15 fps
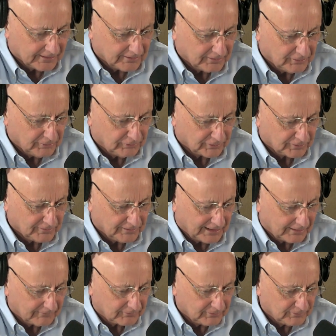And you certainly
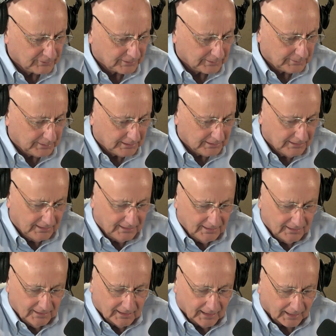have contributed,
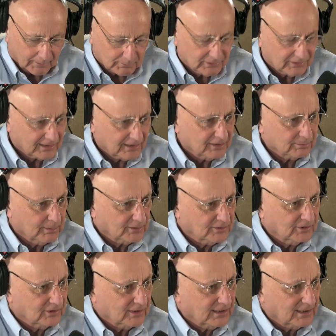I would say, as much
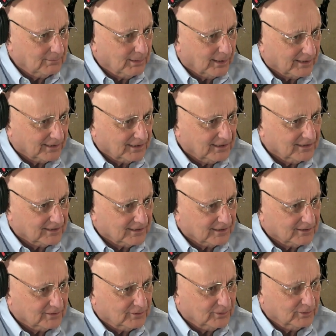as anybody
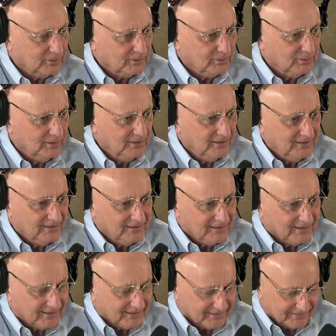to
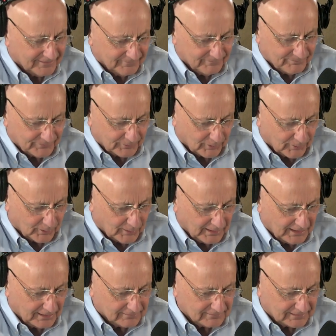
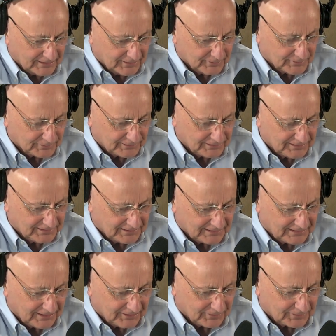growing Carrollton and
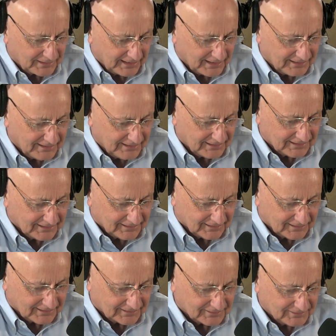Carroll County
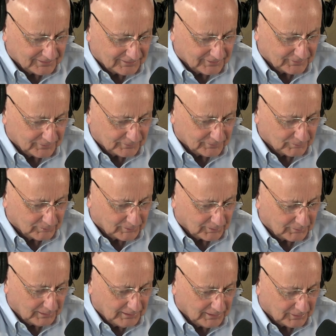to what
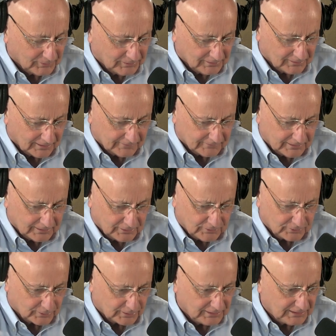we know to love and
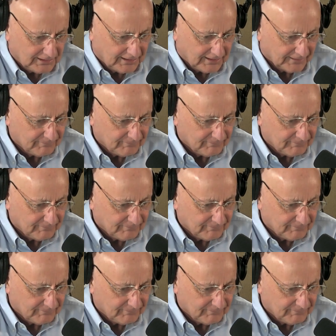enjoy today.